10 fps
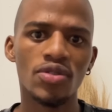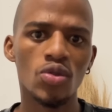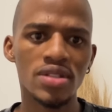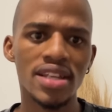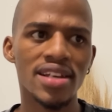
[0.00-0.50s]

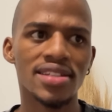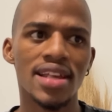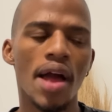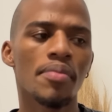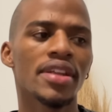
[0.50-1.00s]
those things.
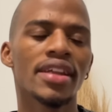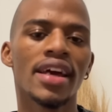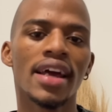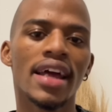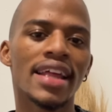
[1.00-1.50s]
I mean,
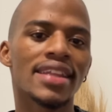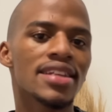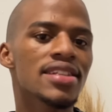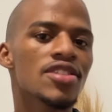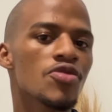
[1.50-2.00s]

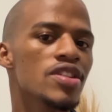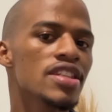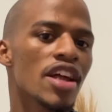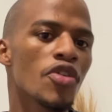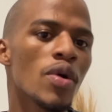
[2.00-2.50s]
this is the
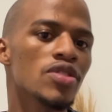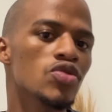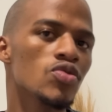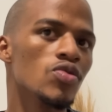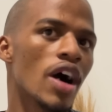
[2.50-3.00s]
reason I no
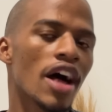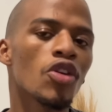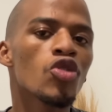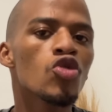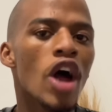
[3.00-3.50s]

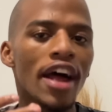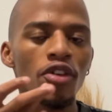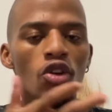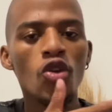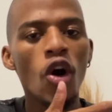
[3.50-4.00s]

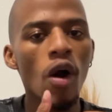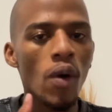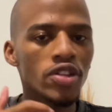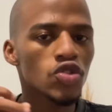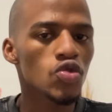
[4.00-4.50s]
longer
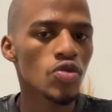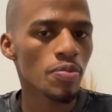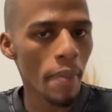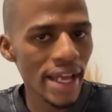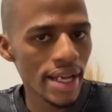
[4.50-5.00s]
want to
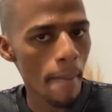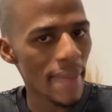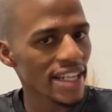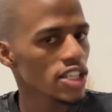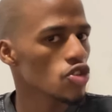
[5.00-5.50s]
make
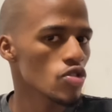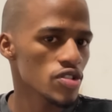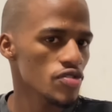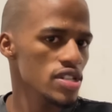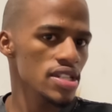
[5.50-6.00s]
monthly
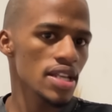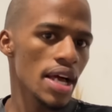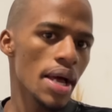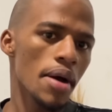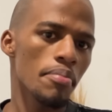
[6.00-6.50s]
groceries,
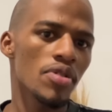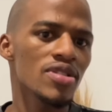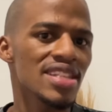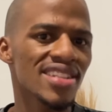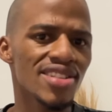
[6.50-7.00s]

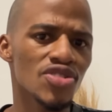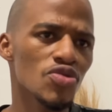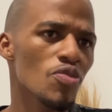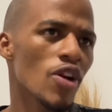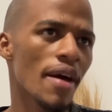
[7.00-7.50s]
because that's just
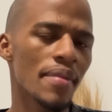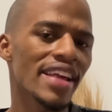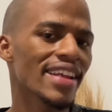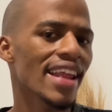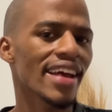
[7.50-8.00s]
football. I
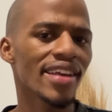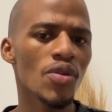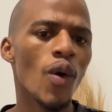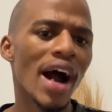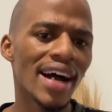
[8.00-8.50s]
mean,
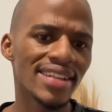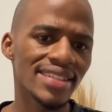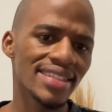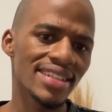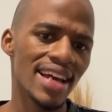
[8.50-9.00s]

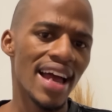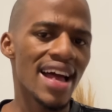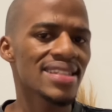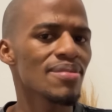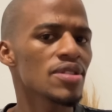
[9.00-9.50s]

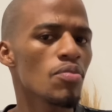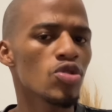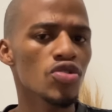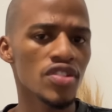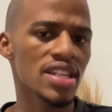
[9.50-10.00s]
and
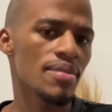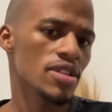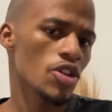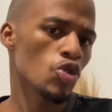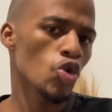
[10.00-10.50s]
most of the times
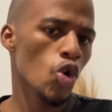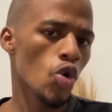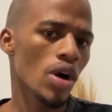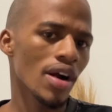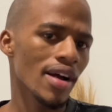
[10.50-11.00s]
I don't
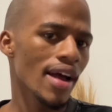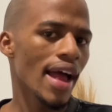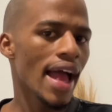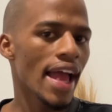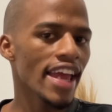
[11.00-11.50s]
cook.
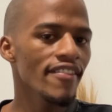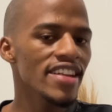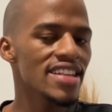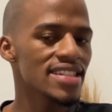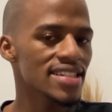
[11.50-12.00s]

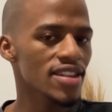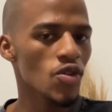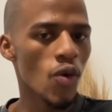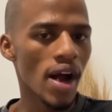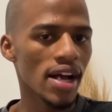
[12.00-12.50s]
Even the
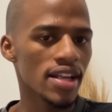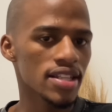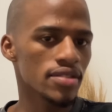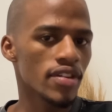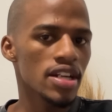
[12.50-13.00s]
sinkwa
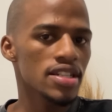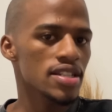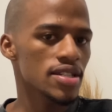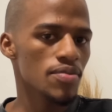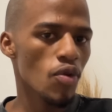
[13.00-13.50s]
is very
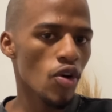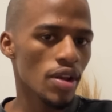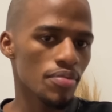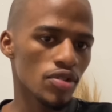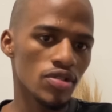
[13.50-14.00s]
just
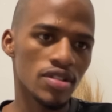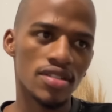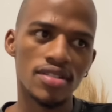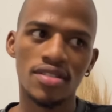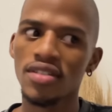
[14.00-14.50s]
because